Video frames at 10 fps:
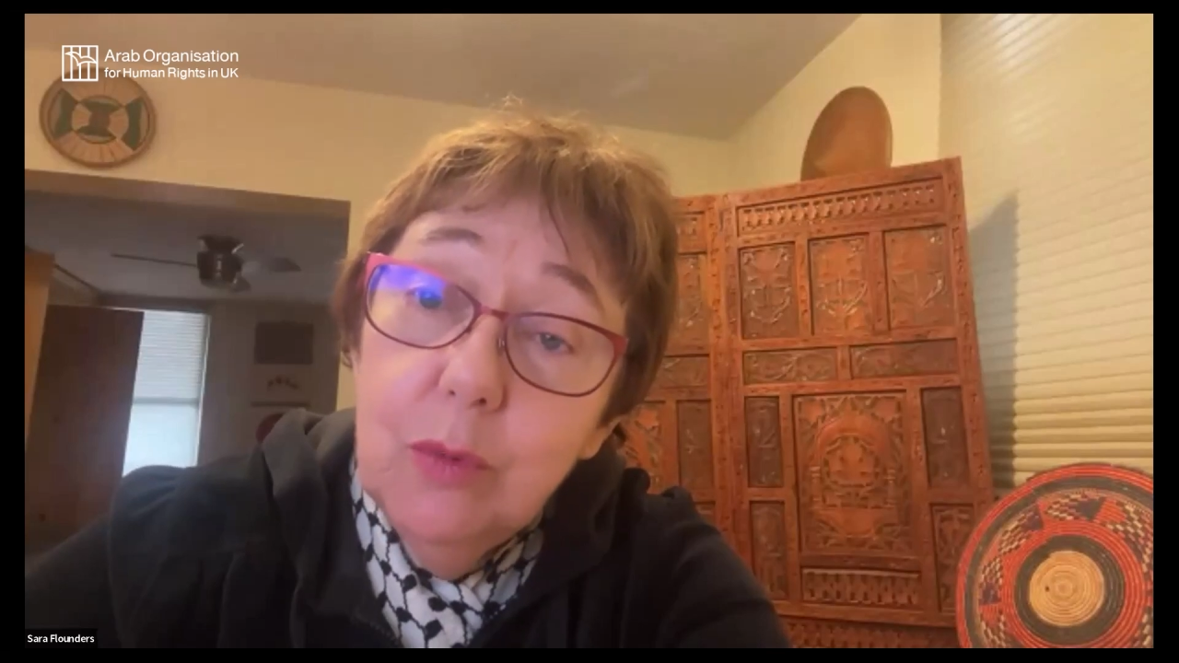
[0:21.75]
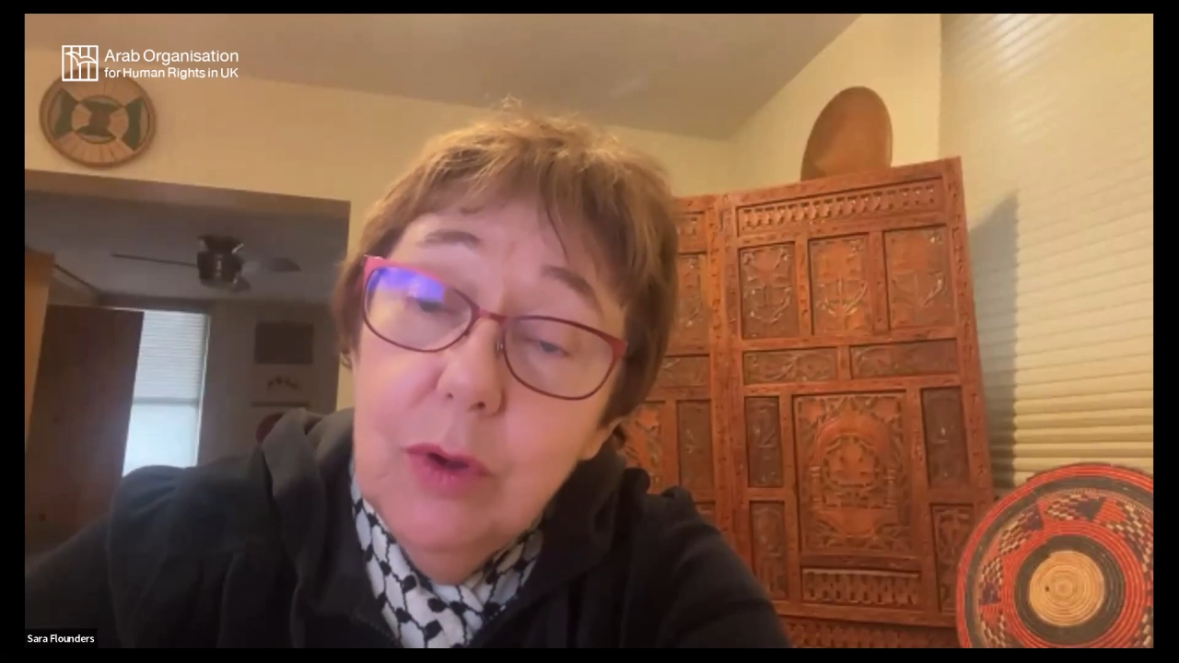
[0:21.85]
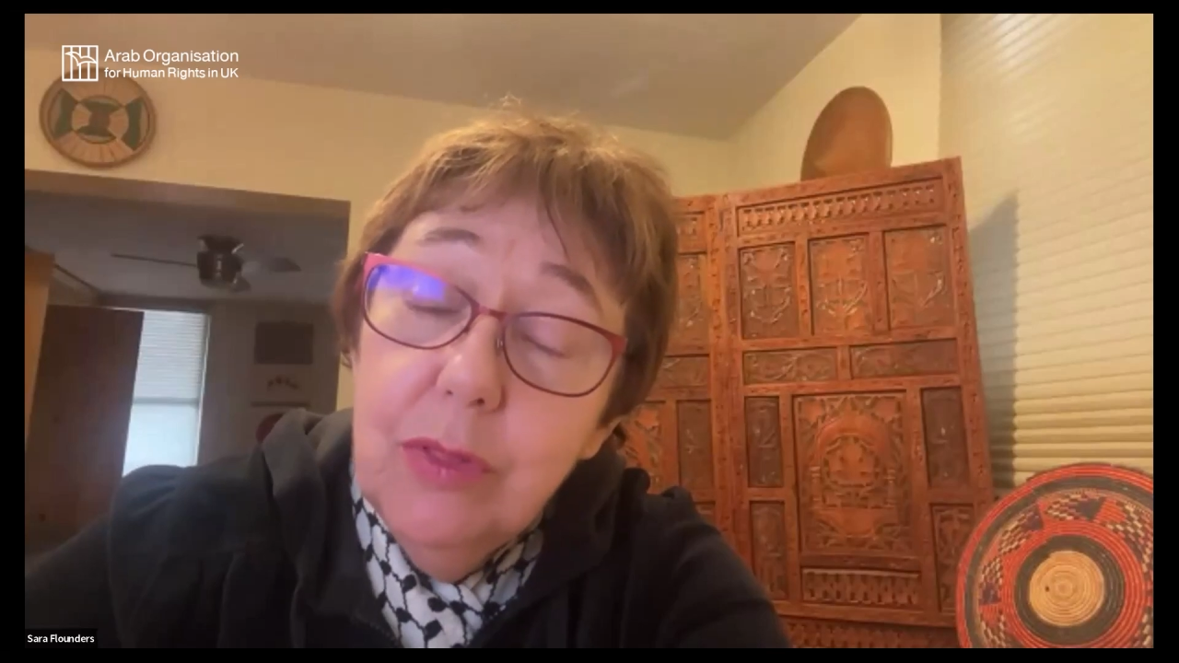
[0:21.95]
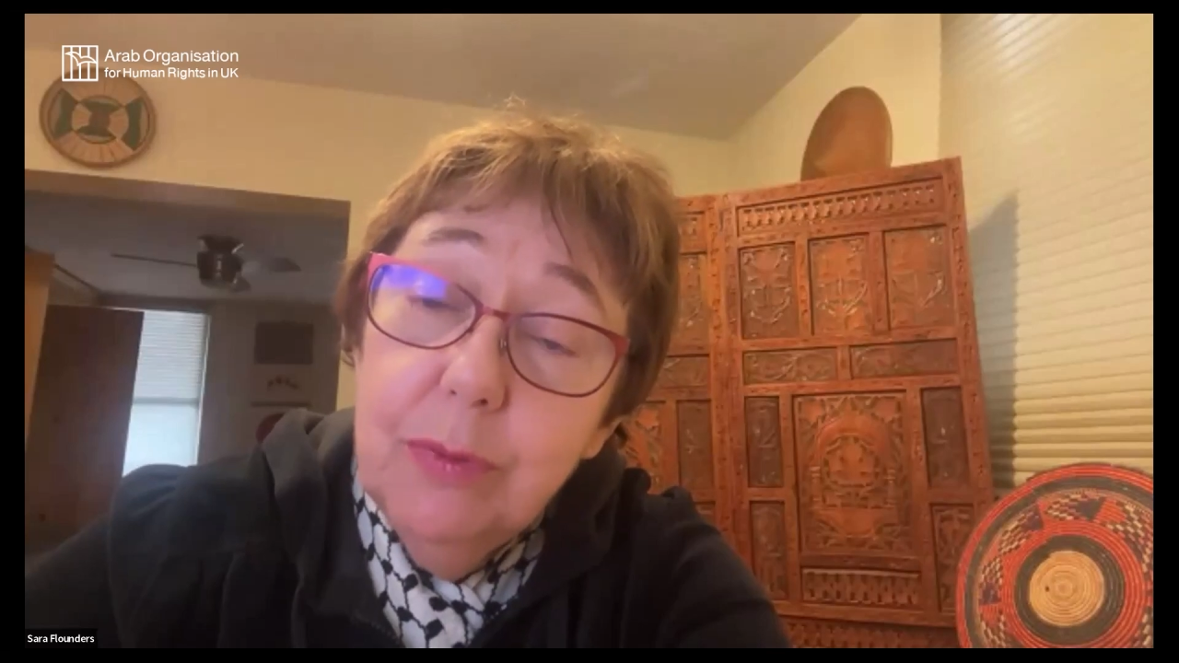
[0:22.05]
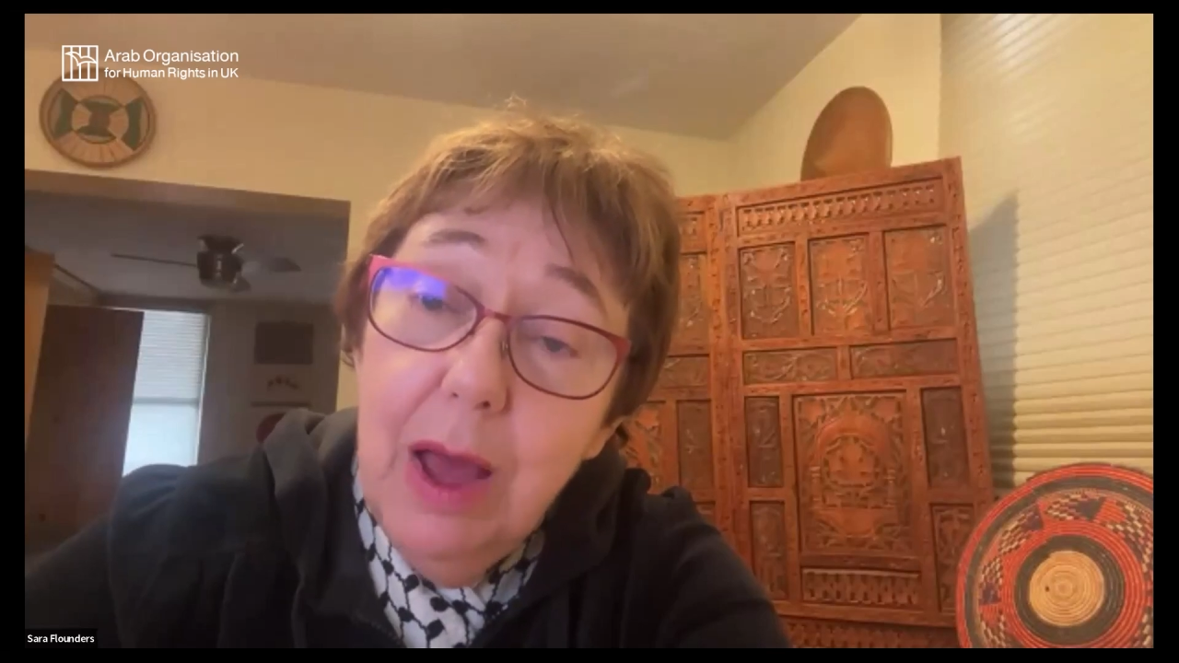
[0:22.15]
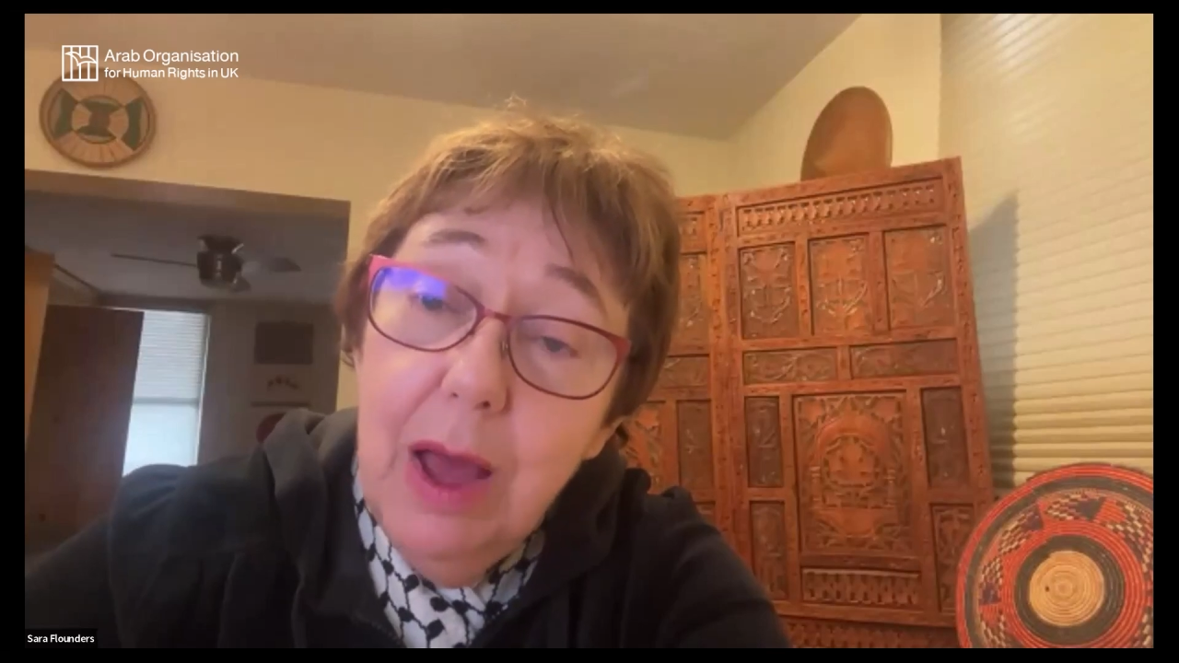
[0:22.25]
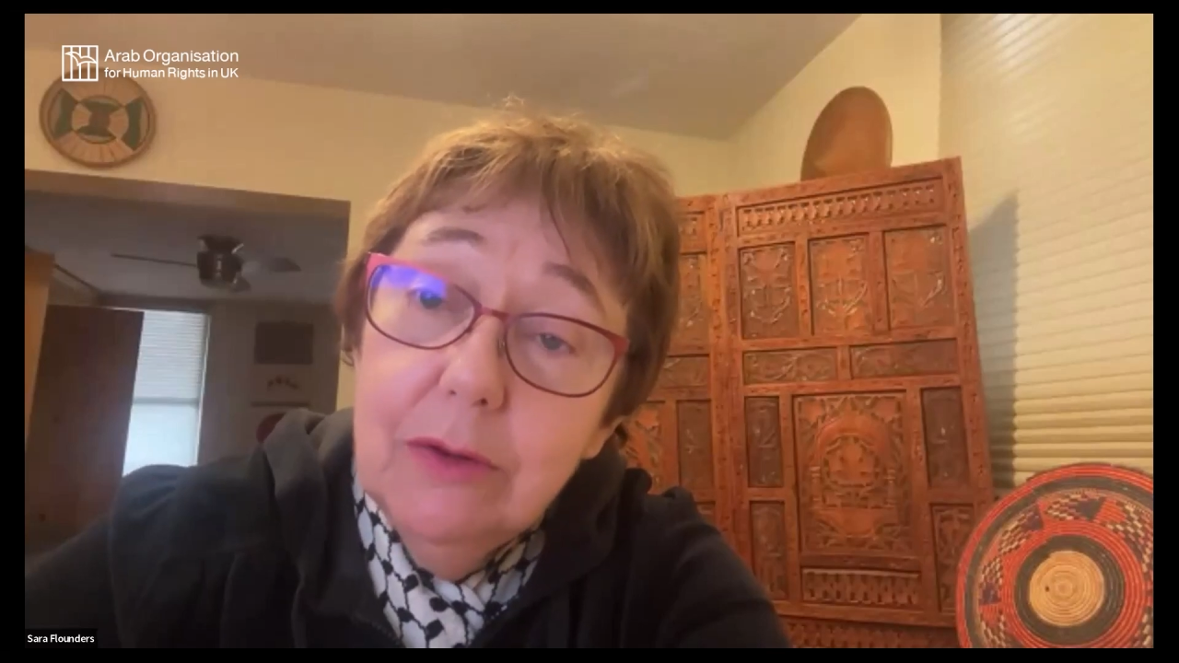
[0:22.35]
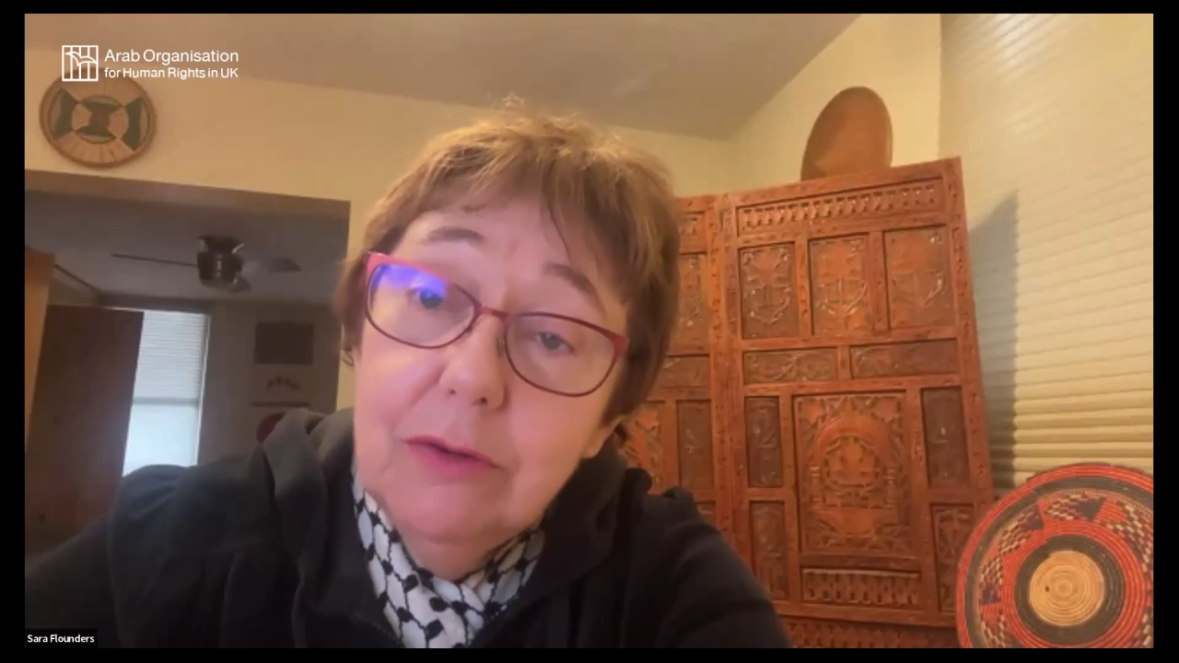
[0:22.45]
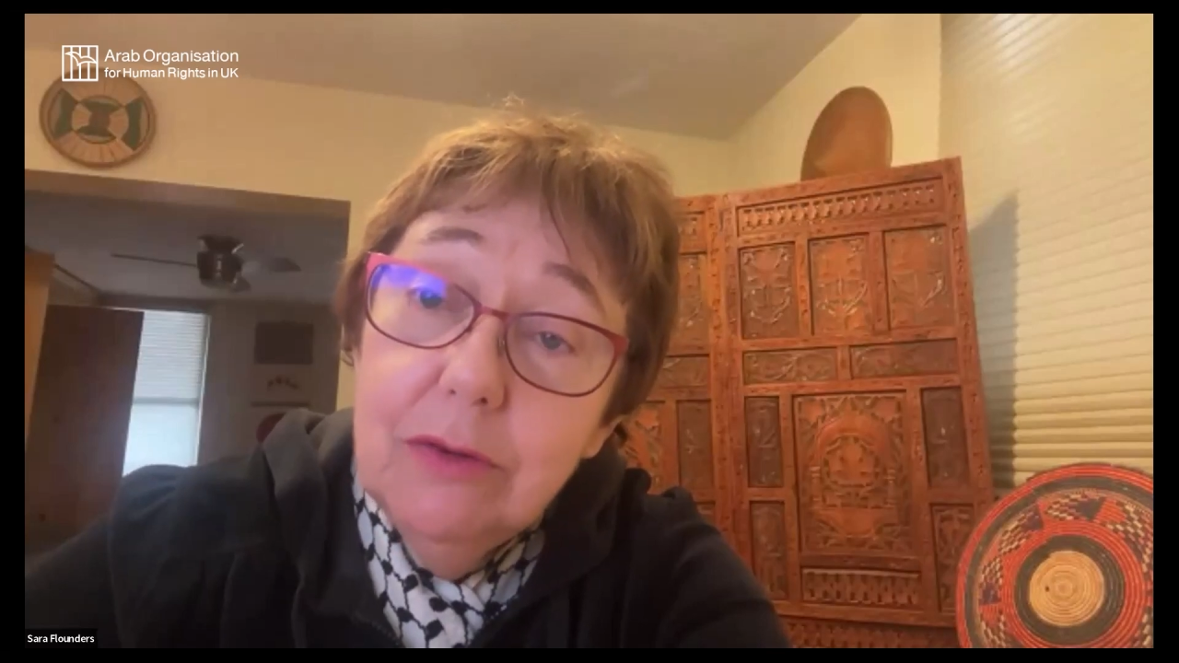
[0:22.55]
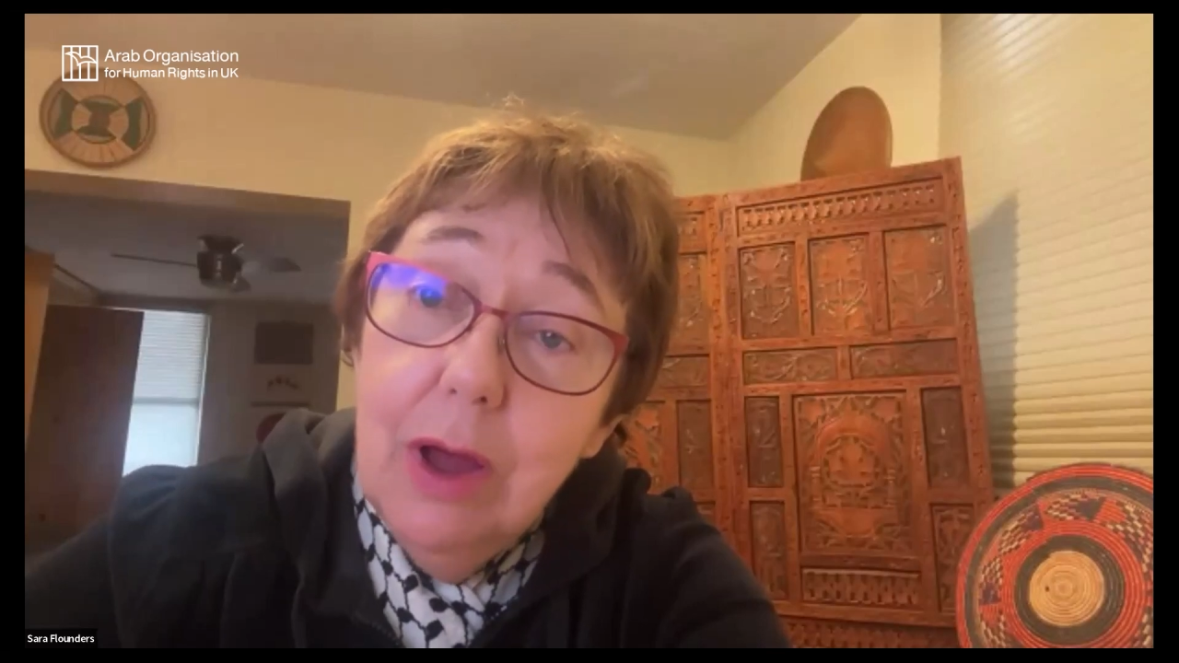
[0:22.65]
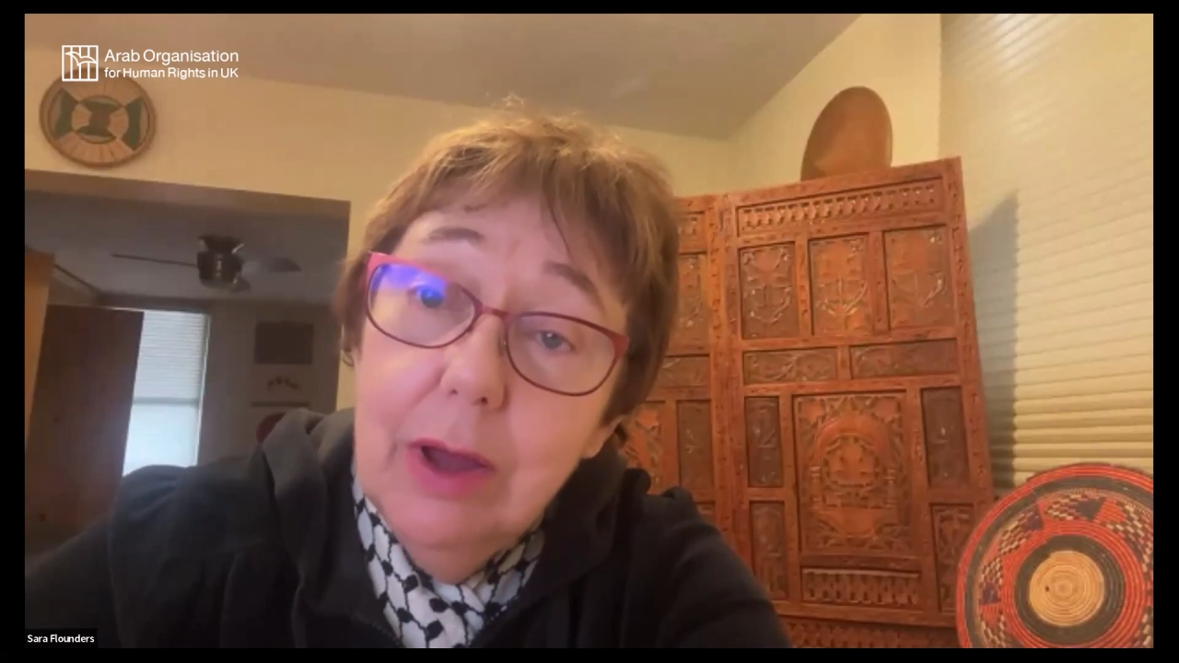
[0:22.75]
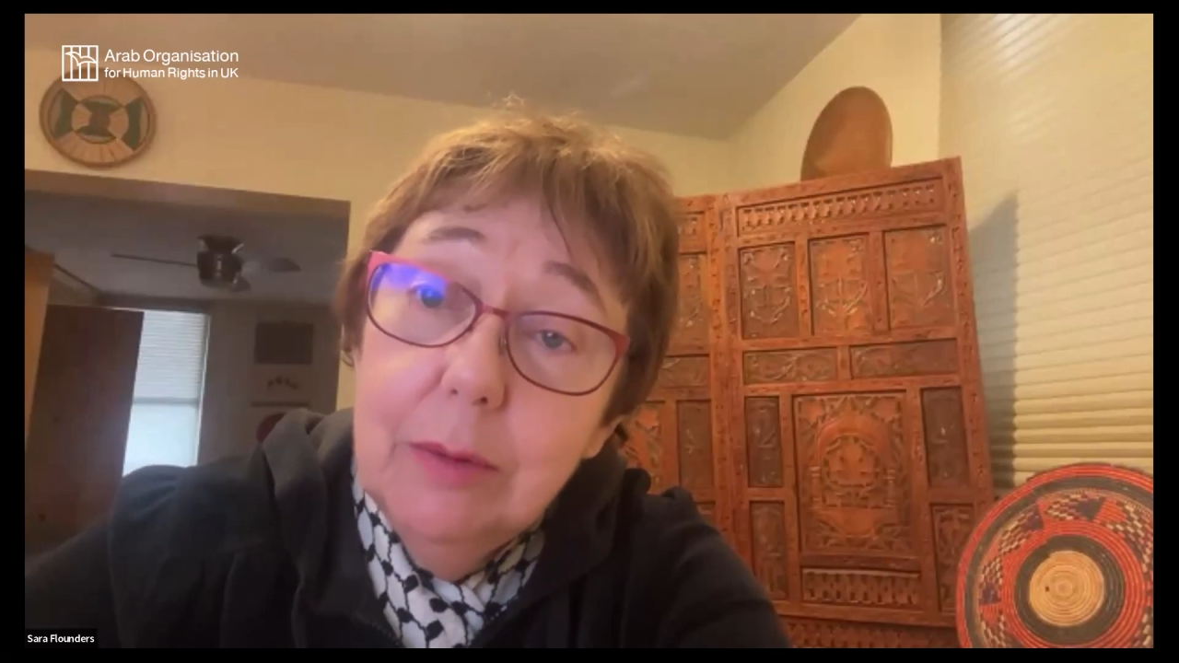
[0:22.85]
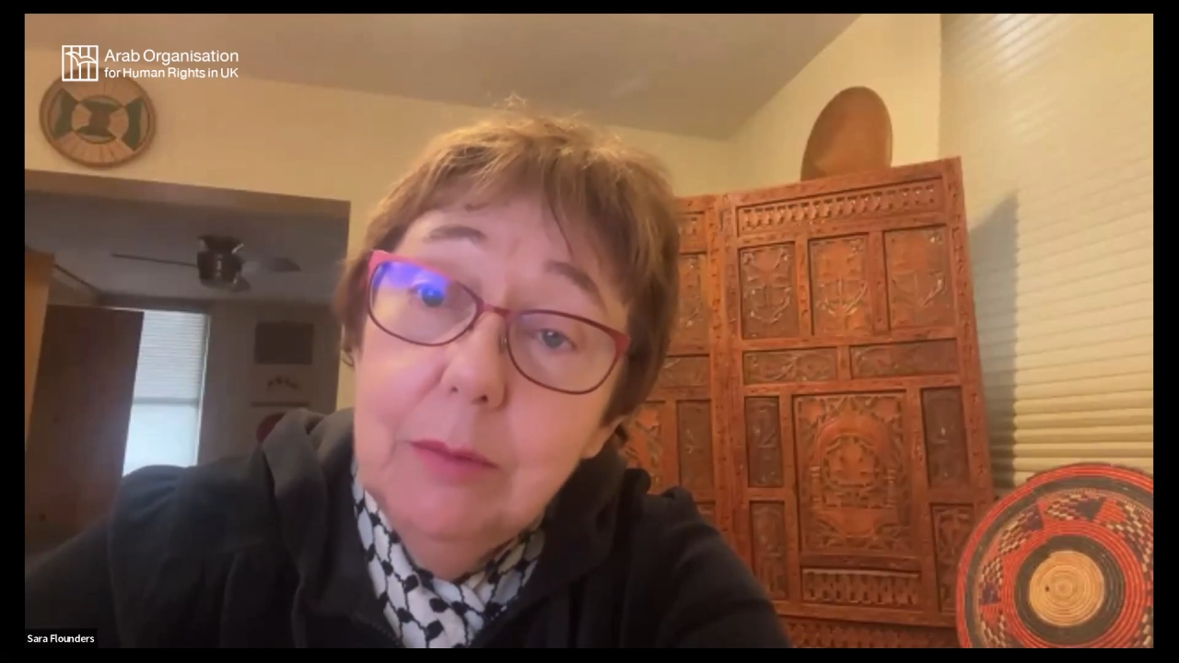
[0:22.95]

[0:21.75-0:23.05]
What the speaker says: with Palestine